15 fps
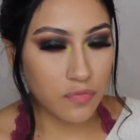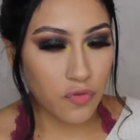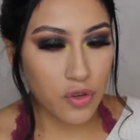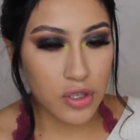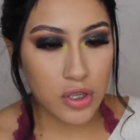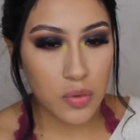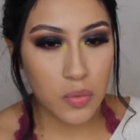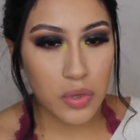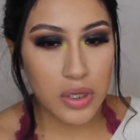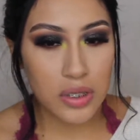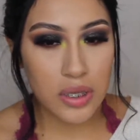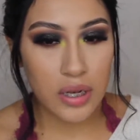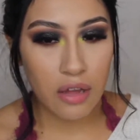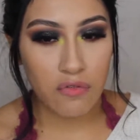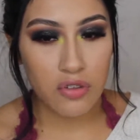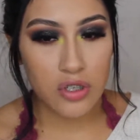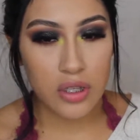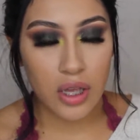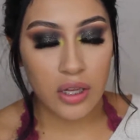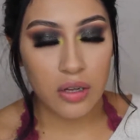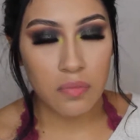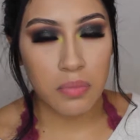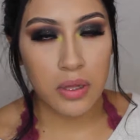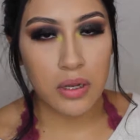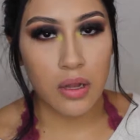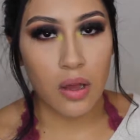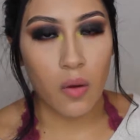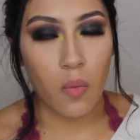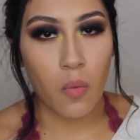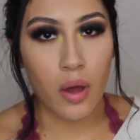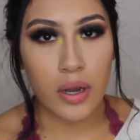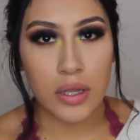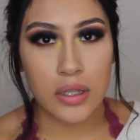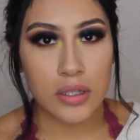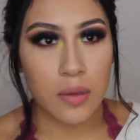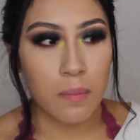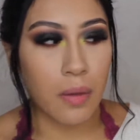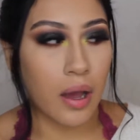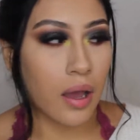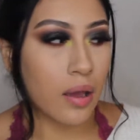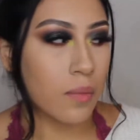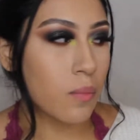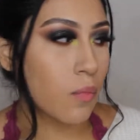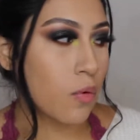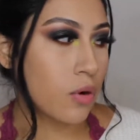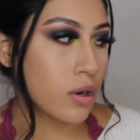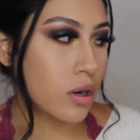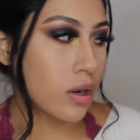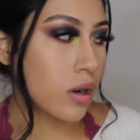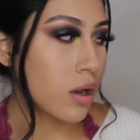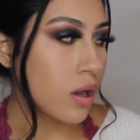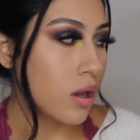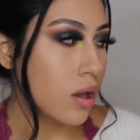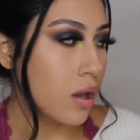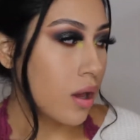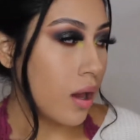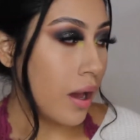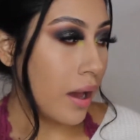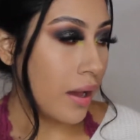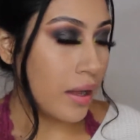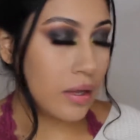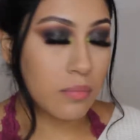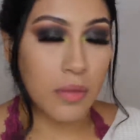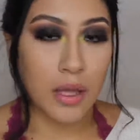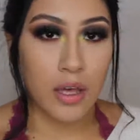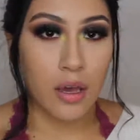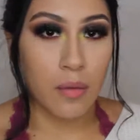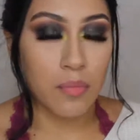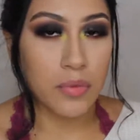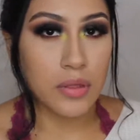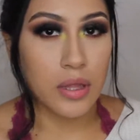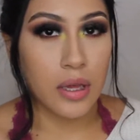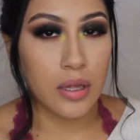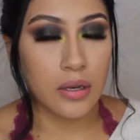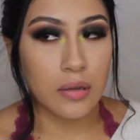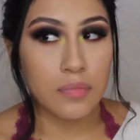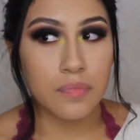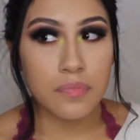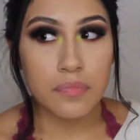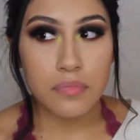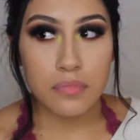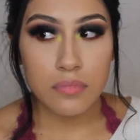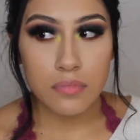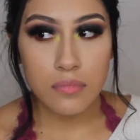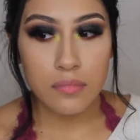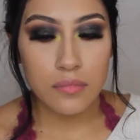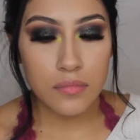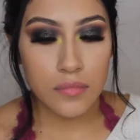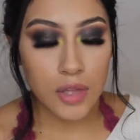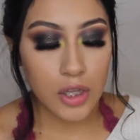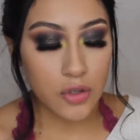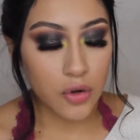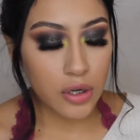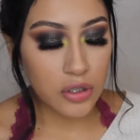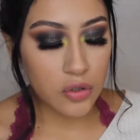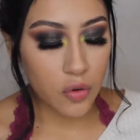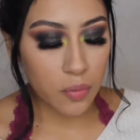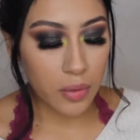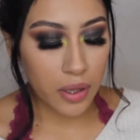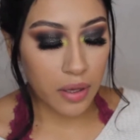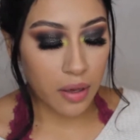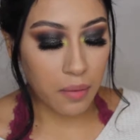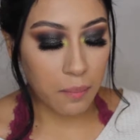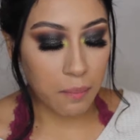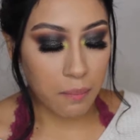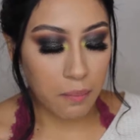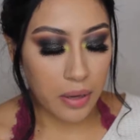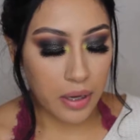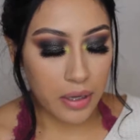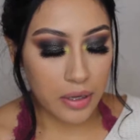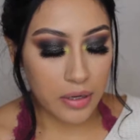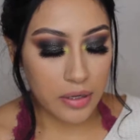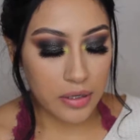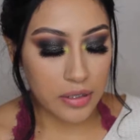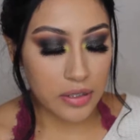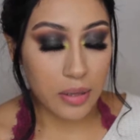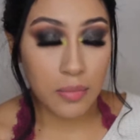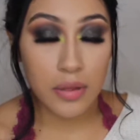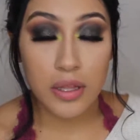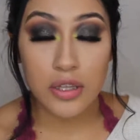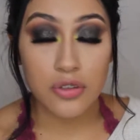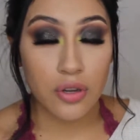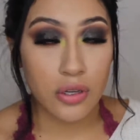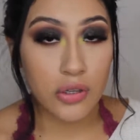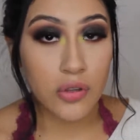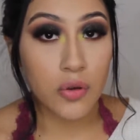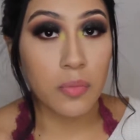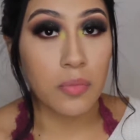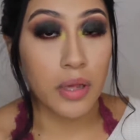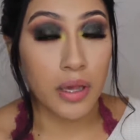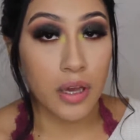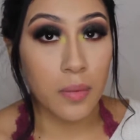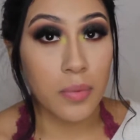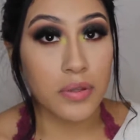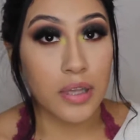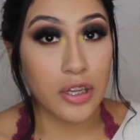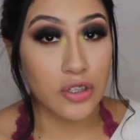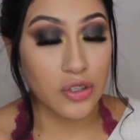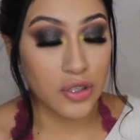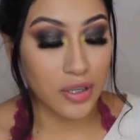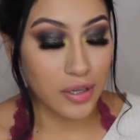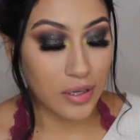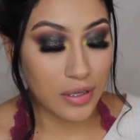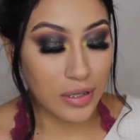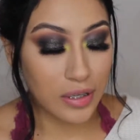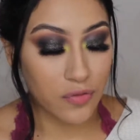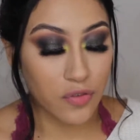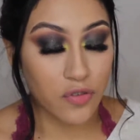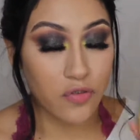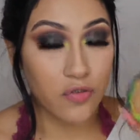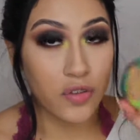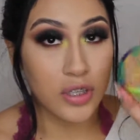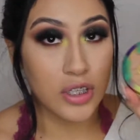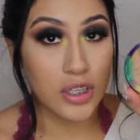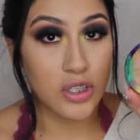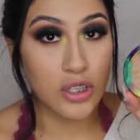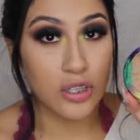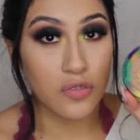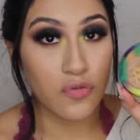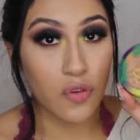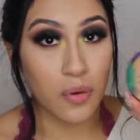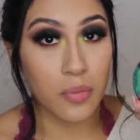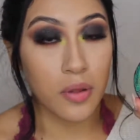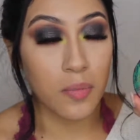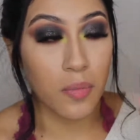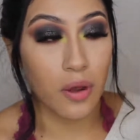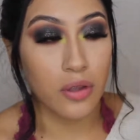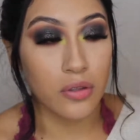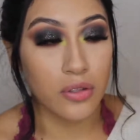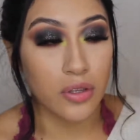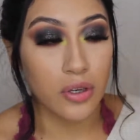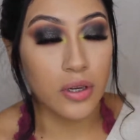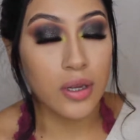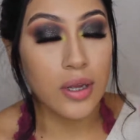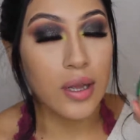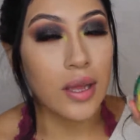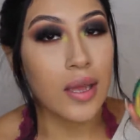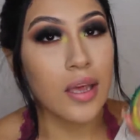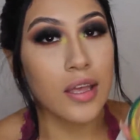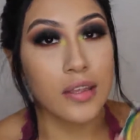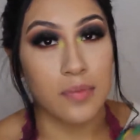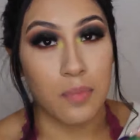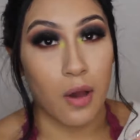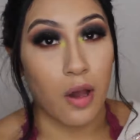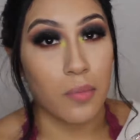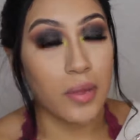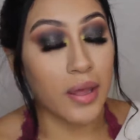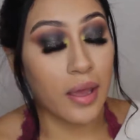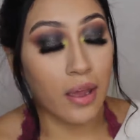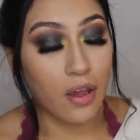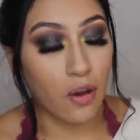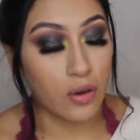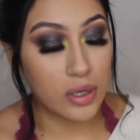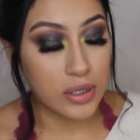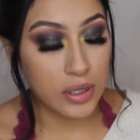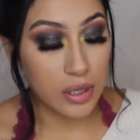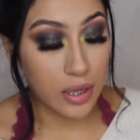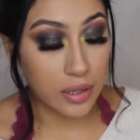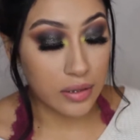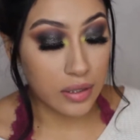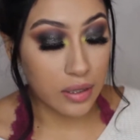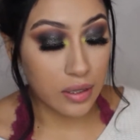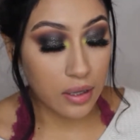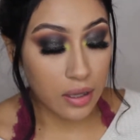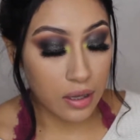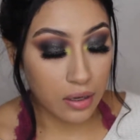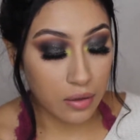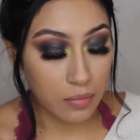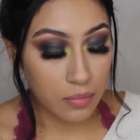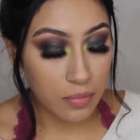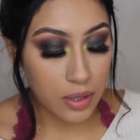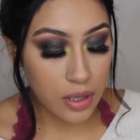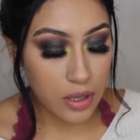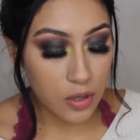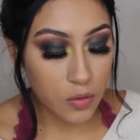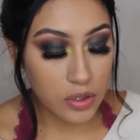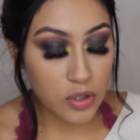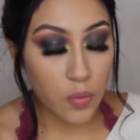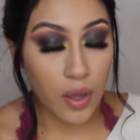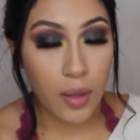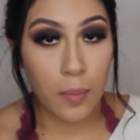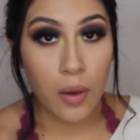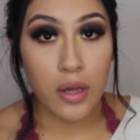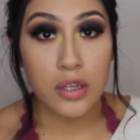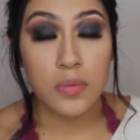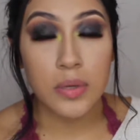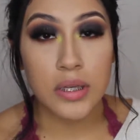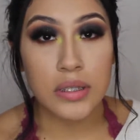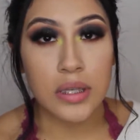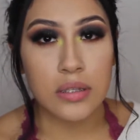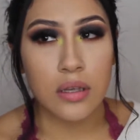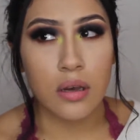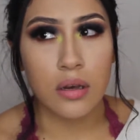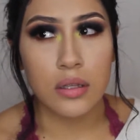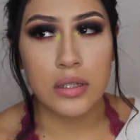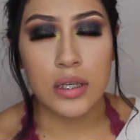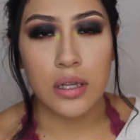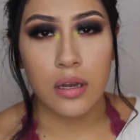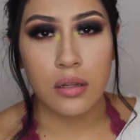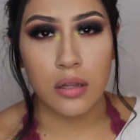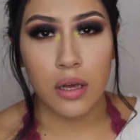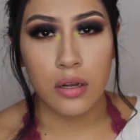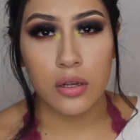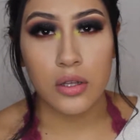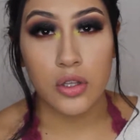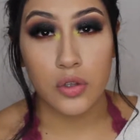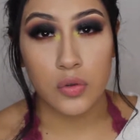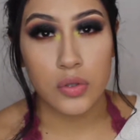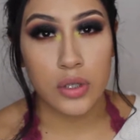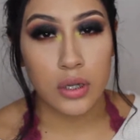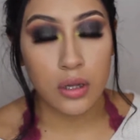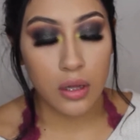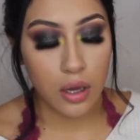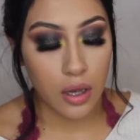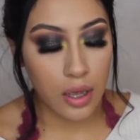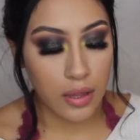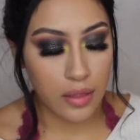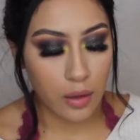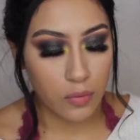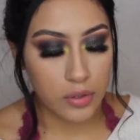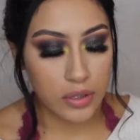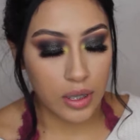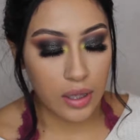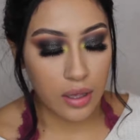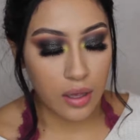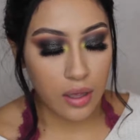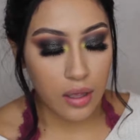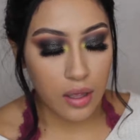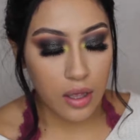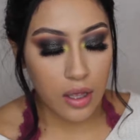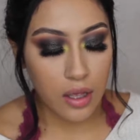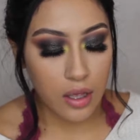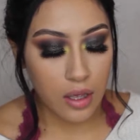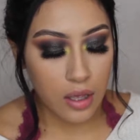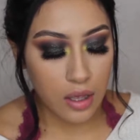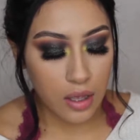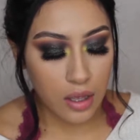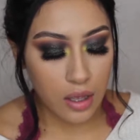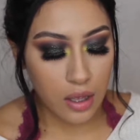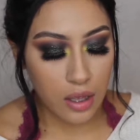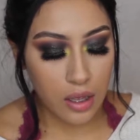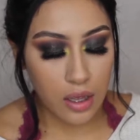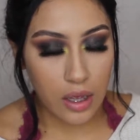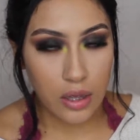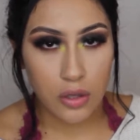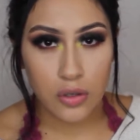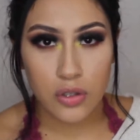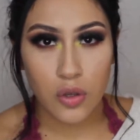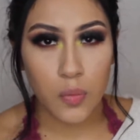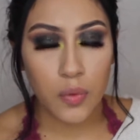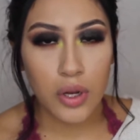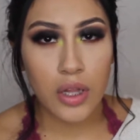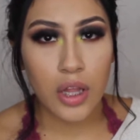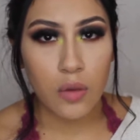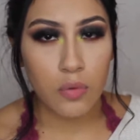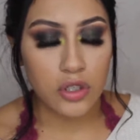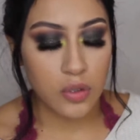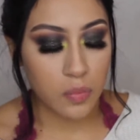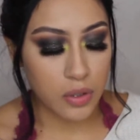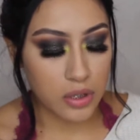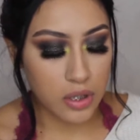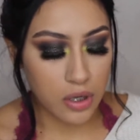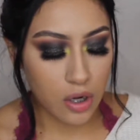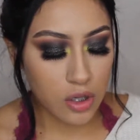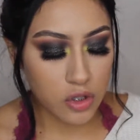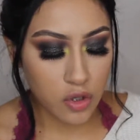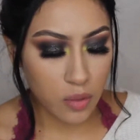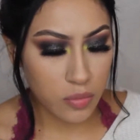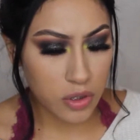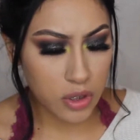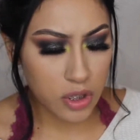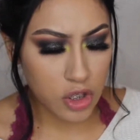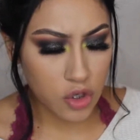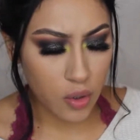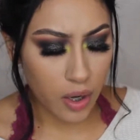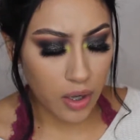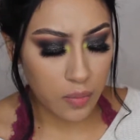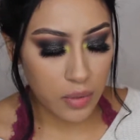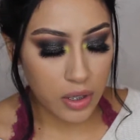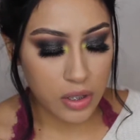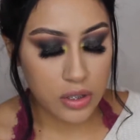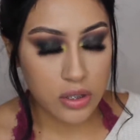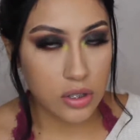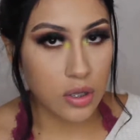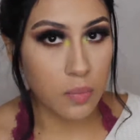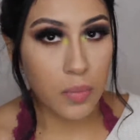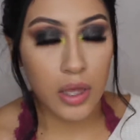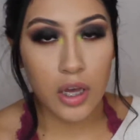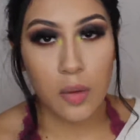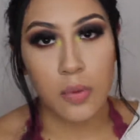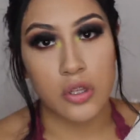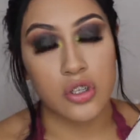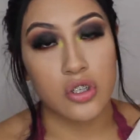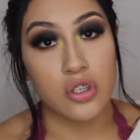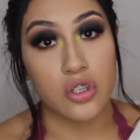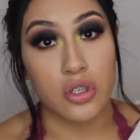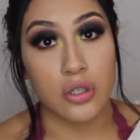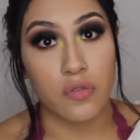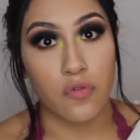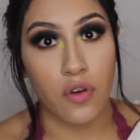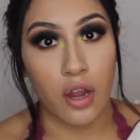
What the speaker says: for some reason I've just kind of been wanting to buy more high-end makeup than drugstore makeup, but some of this drugstore makeup is actually good, and this Physicians Formula bronzer is bomb. Like, I honestly liked it. The reason why I bought it is because I saw Tina Halada use it a lot and I was like, it looks so pretty, like when she puts it on. So I'm just gonna try it because some makeup isn't just